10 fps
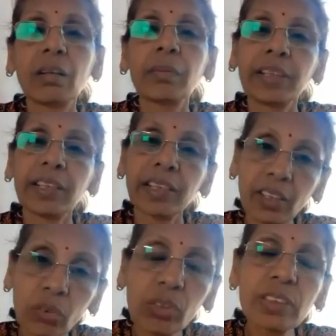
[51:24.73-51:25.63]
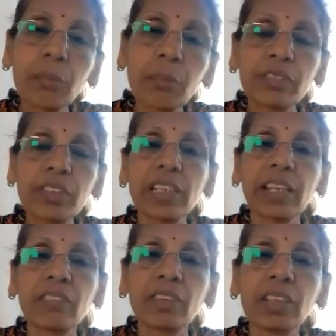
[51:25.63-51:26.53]
It includes some of the Jain
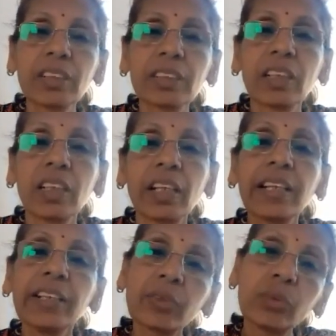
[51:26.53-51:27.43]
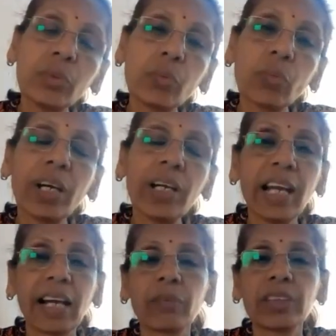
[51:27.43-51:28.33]
works into world
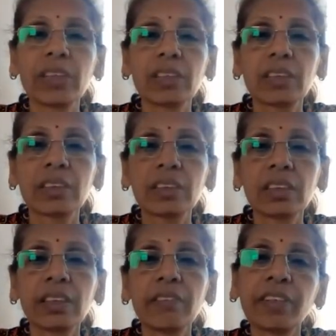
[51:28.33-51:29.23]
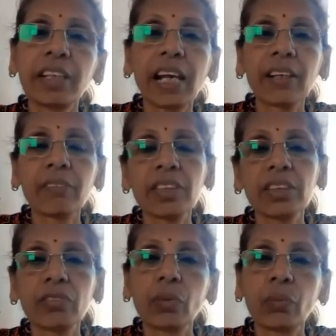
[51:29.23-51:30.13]
languages, different languages
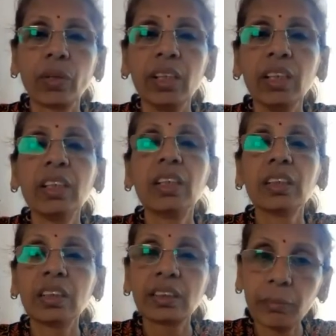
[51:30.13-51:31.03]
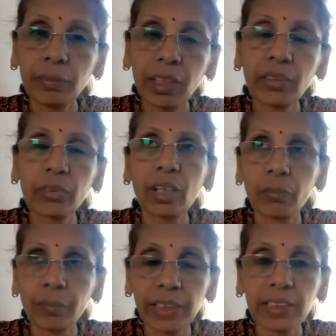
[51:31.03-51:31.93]
of the world. The Tamil Nadu
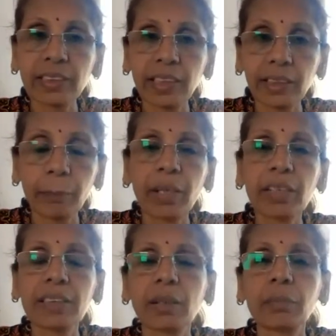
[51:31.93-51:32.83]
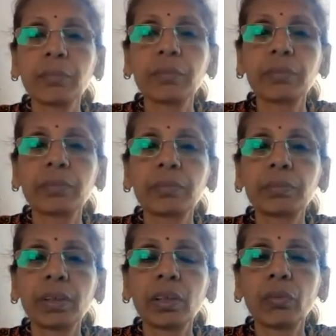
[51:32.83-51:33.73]
government has set apart some
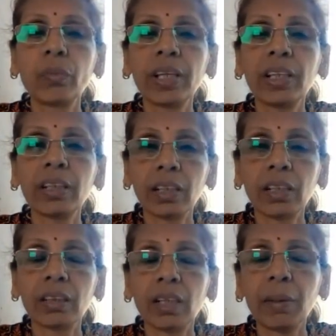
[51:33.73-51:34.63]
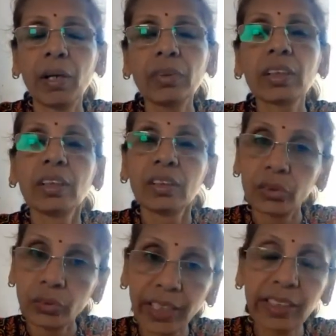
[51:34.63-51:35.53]
amount
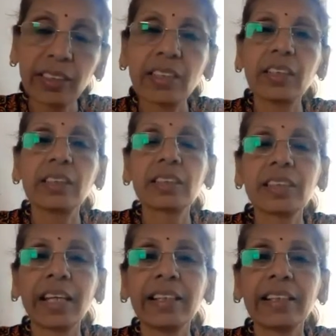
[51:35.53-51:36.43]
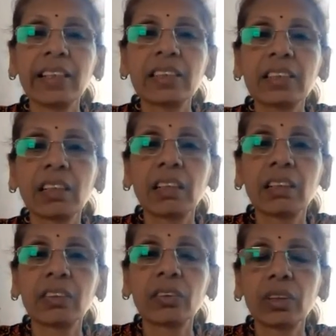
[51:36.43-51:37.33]
to get this heritage to
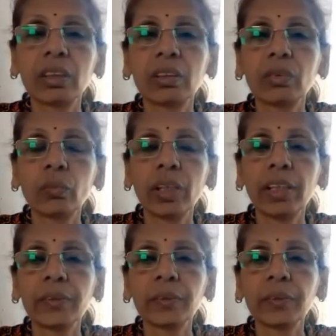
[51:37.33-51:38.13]
the world,